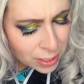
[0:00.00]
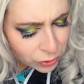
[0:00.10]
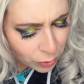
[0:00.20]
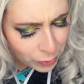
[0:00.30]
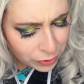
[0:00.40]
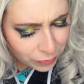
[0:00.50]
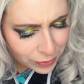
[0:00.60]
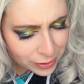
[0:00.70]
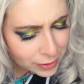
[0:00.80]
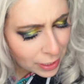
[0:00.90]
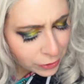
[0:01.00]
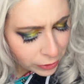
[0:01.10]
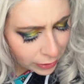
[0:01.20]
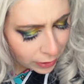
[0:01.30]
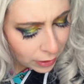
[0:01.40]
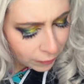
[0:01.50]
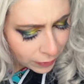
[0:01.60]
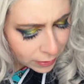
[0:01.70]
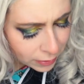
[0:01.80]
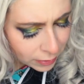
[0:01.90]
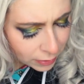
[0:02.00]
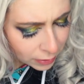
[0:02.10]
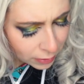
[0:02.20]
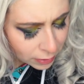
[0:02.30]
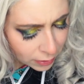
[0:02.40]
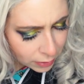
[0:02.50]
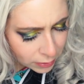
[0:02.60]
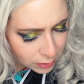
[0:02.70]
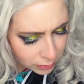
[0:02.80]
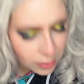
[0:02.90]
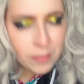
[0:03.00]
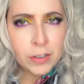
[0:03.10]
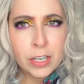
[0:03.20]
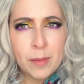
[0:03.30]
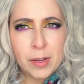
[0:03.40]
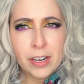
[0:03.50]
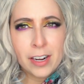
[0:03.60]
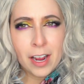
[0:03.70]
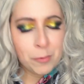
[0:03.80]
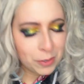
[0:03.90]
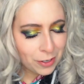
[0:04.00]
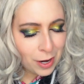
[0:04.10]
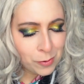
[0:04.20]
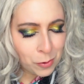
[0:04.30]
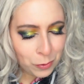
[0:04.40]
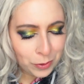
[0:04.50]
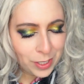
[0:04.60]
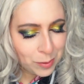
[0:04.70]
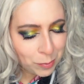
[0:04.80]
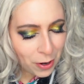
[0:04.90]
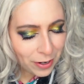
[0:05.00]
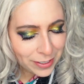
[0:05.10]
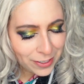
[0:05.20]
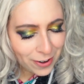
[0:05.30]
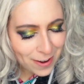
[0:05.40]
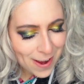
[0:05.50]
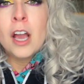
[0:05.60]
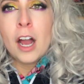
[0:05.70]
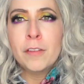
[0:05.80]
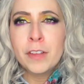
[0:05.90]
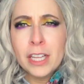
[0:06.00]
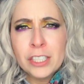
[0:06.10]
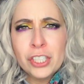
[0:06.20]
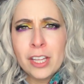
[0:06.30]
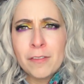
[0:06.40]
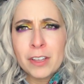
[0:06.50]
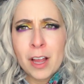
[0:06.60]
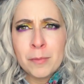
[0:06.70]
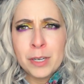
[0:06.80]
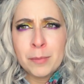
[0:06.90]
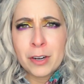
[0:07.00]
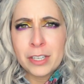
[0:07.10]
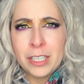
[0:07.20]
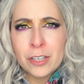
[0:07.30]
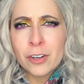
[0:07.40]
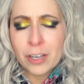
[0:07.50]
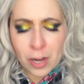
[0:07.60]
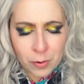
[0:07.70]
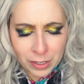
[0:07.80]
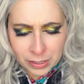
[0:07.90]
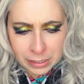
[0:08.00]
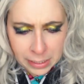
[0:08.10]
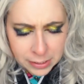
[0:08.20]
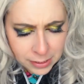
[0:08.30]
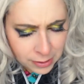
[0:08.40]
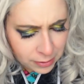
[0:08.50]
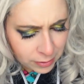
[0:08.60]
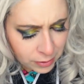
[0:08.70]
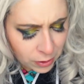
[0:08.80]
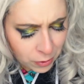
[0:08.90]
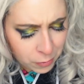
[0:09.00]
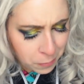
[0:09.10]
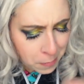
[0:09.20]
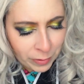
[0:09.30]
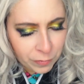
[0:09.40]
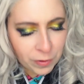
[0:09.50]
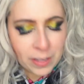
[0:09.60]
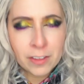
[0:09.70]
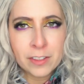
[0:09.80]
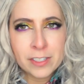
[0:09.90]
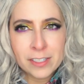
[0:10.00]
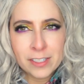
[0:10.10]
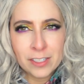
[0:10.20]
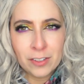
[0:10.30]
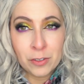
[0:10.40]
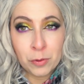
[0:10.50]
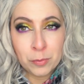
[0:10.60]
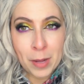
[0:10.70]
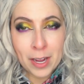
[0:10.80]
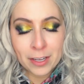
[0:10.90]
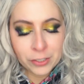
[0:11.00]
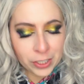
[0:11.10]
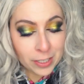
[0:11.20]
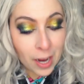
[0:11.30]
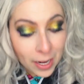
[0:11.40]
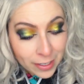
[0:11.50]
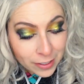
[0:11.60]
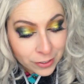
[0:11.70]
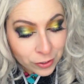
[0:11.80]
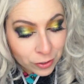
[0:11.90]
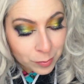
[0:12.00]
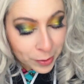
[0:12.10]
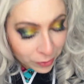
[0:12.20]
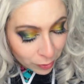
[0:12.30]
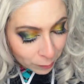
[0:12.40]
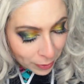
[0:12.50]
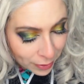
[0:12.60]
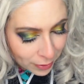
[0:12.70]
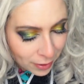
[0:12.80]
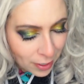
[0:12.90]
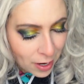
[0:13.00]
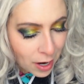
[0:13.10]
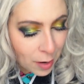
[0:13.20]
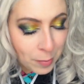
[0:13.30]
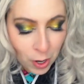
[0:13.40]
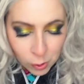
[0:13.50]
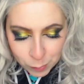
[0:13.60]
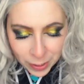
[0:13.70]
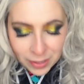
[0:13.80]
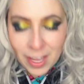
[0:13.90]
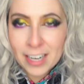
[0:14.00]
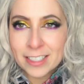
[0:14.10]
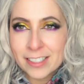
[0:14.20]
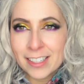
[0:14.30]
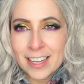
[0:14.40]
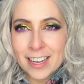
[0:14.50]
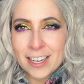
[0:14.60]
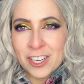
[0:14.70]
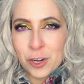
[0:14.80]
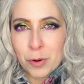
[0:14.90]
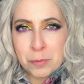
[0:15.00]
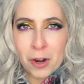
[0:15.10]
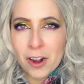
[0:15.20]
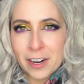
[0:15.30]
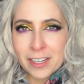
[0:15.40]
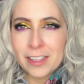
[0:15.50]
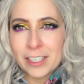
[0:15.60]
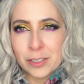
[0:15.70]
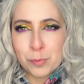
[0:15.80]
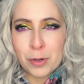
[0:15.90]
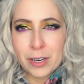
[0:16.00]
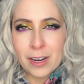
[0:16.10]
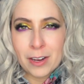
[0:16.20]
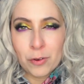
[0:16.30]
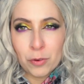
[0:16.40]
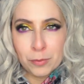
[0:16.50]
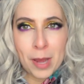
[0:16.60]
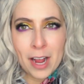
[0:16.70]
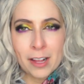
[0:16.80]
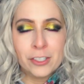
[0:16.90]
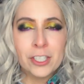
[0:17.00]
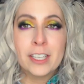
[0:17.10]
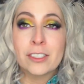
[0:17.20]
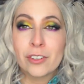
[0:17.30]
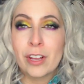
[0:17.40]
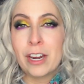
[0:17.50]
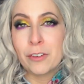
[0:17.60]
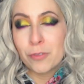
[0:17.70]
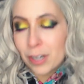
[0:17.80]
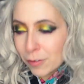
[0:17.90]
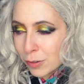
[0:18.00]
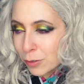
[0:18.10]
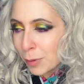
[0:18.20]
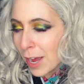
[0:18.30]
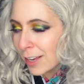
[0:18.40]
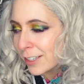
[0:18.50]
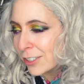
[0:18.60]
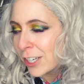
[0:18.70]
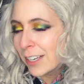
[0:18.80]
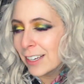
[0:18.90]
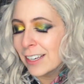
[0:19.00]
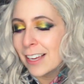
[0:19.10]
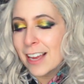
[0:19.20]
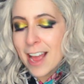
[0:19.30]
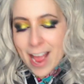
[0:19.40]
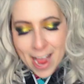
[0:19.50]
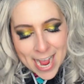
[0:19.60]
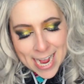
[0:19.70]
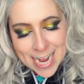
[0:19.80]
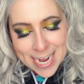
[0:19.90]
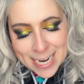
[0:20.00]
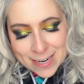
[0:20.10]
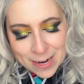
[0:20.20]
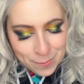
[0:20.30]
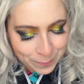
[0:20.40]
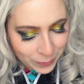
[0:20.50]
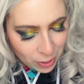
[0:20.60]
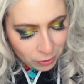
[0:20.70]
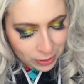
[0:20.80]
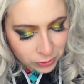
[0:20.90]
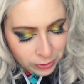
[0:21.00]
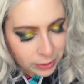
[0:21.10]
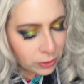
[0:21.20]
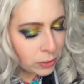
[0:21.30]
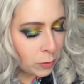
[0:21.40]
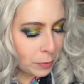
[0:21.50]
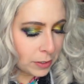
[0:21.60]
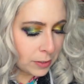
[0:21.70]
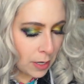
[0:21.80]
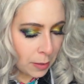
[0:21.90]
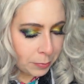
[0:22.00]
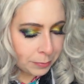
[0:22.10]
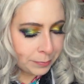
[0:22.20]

So I wonder if this is actually, if it does have her name on it, I wonder how old these products are. I feel like she left the company about a year ago at least, so the fact that this is still an old packaging kind of concerns me a little bit. I'm hoping that it's like a newer product and they just put it in old packaging as they're getting rid of old packaging. I don't know. Okay, so let's just open this up.